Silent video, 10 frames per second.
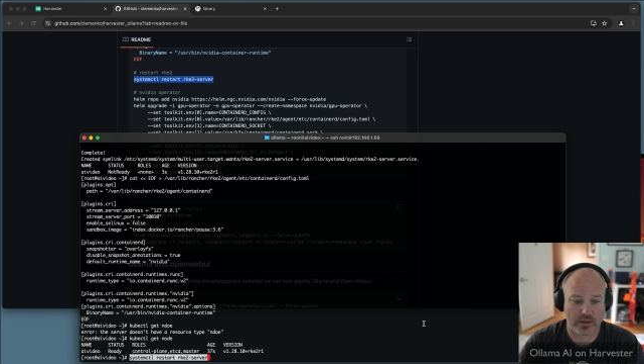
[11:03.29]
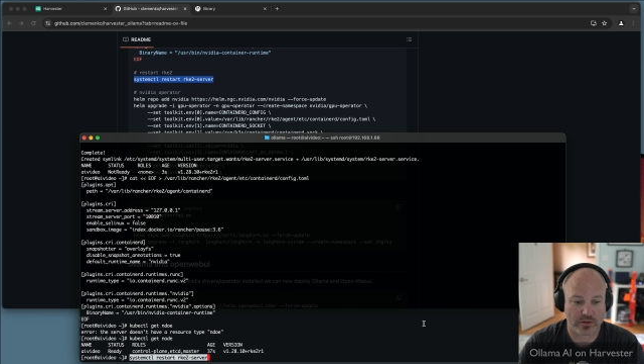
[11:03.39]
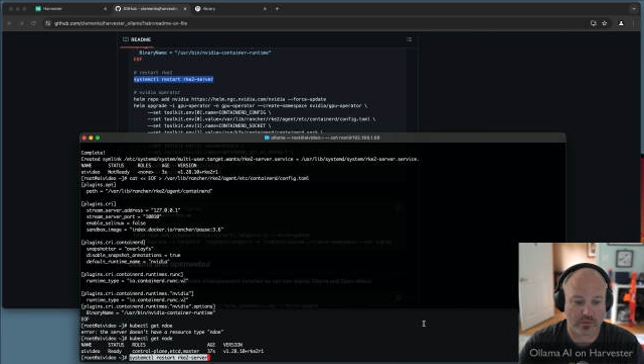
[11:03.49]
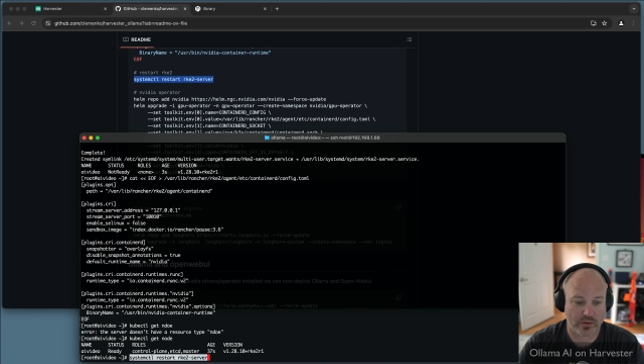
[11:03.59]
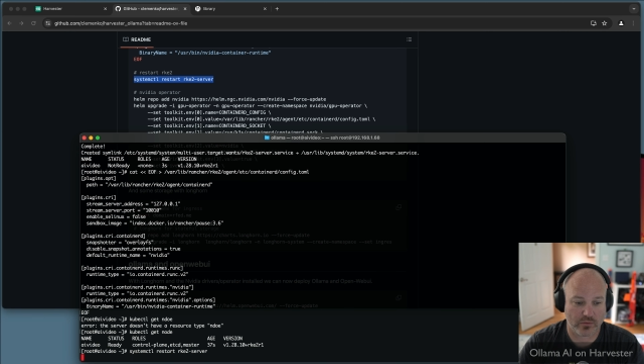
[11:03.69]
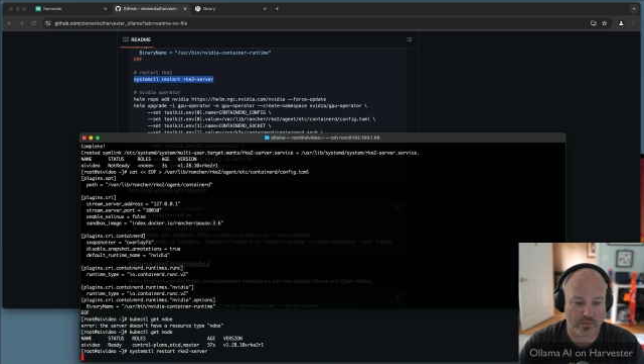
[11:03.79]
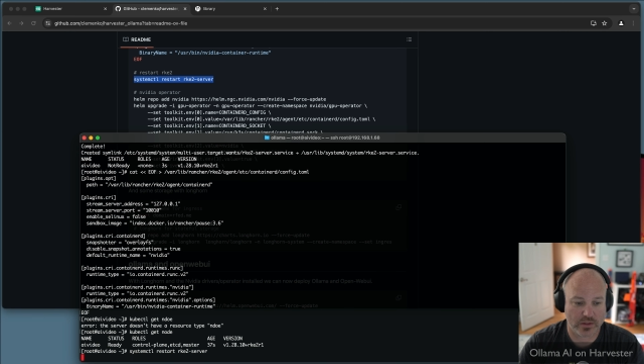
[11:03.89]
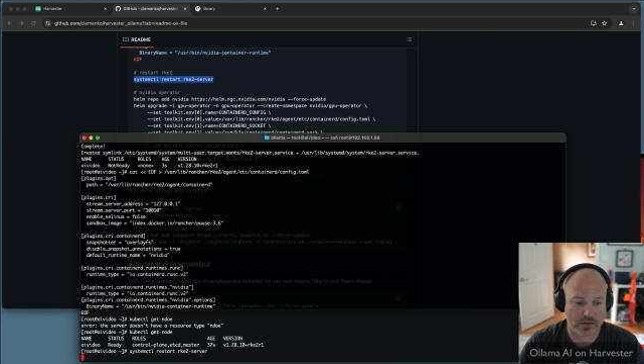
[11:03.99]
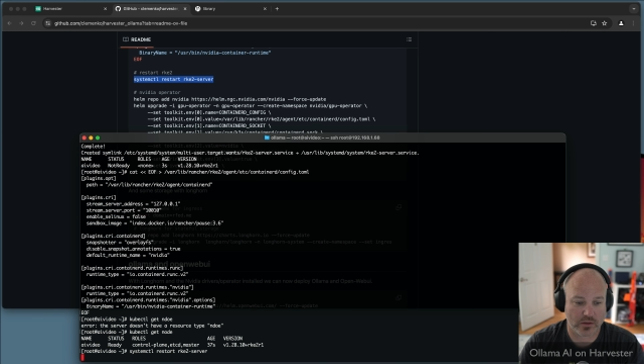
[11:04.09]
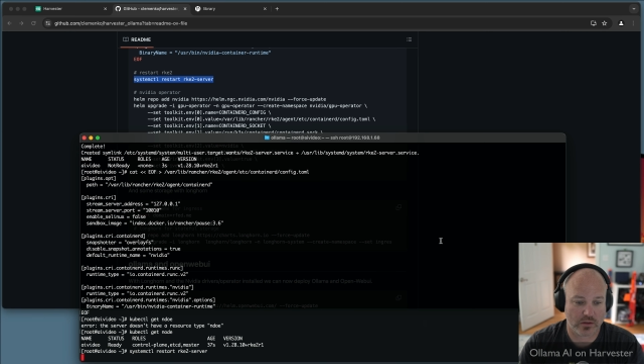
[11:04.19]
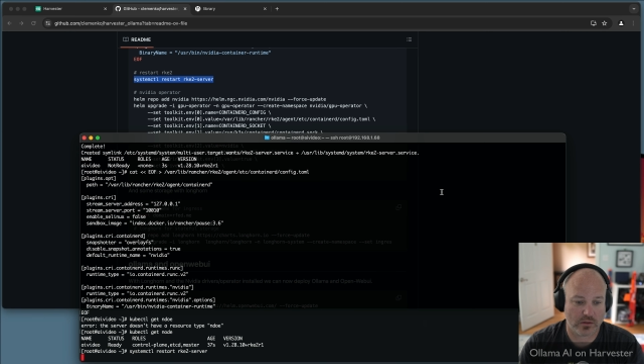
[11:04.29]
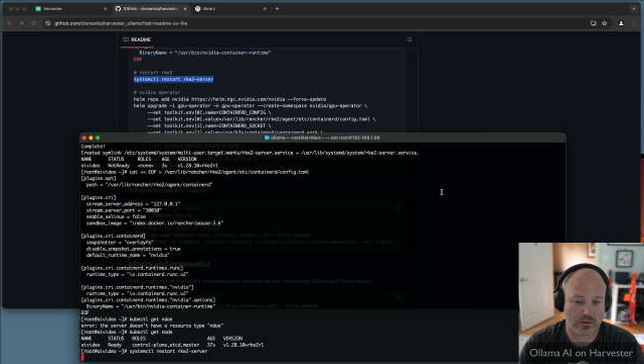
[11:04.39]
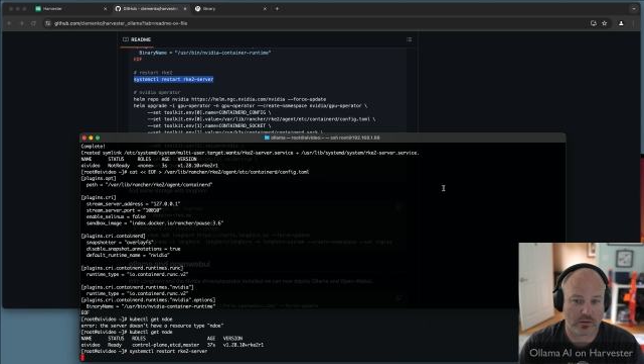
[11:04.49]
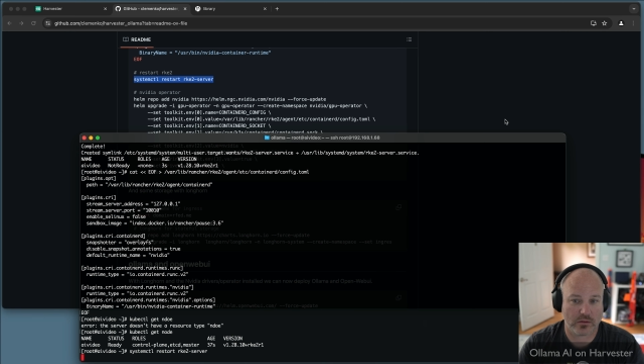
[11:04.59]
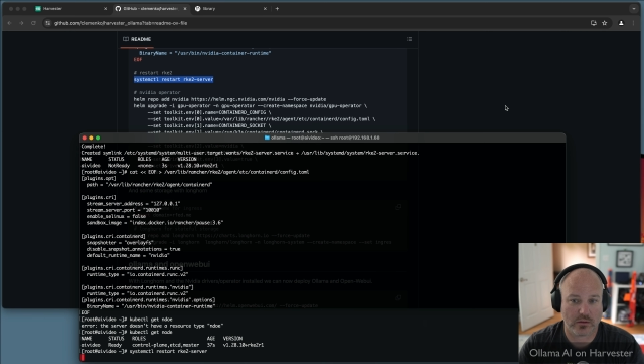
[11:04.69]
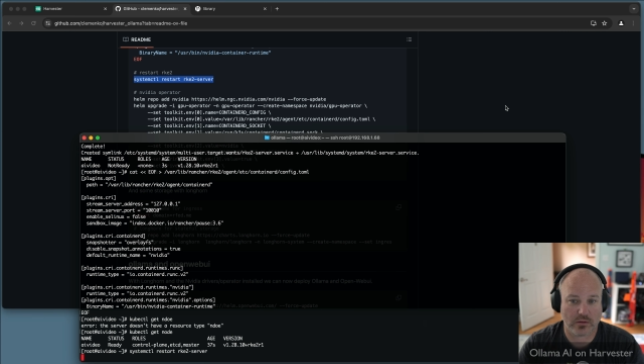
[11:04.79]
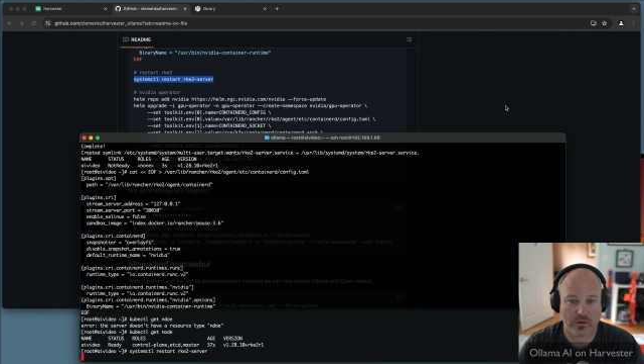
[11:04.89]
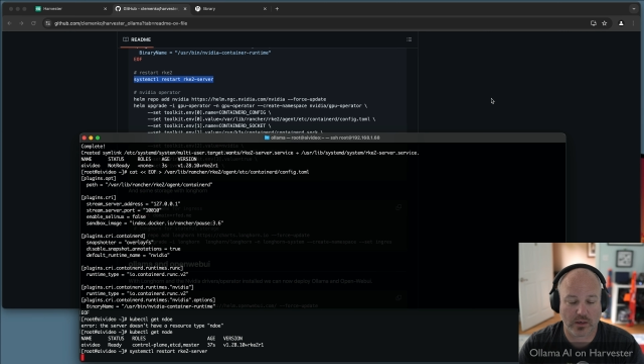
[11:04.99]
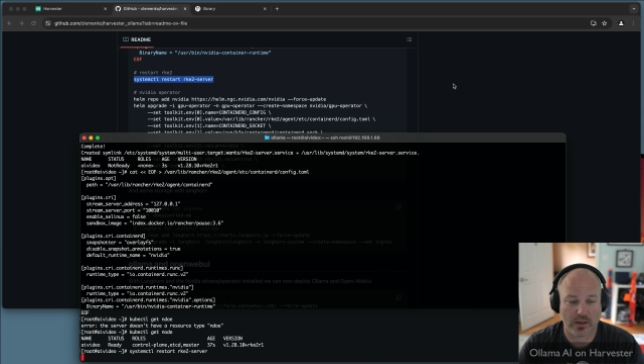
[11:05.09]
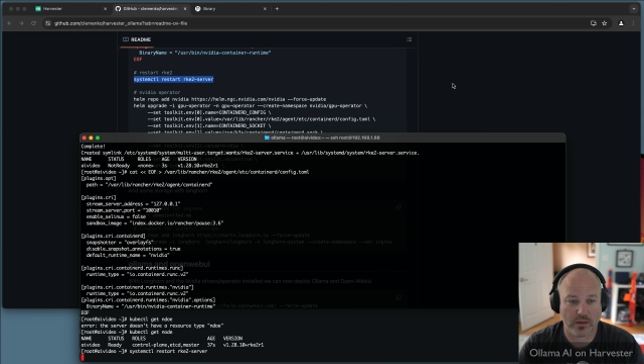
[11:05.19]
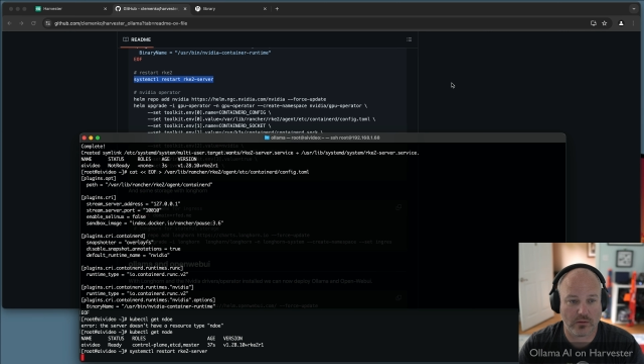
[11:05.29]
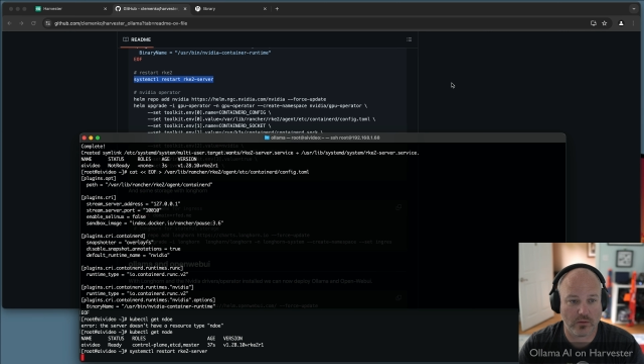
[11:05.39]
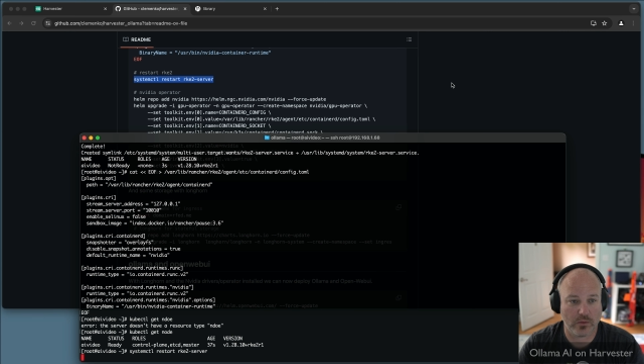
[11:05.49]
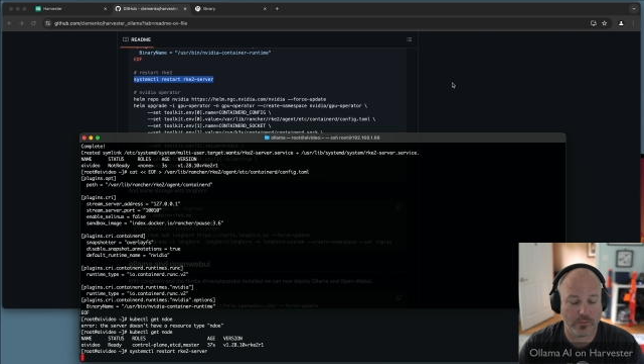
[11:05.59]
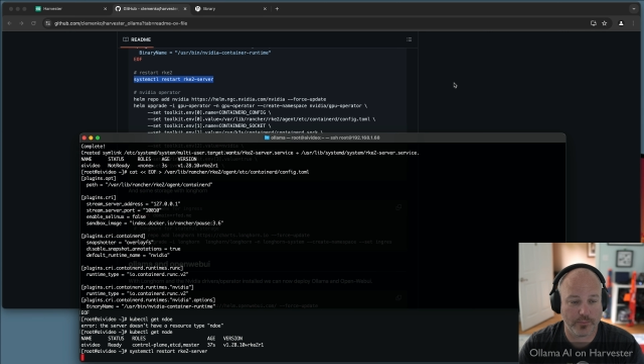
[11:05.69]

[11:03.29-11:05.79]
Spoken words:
So we're going to restart RKE2.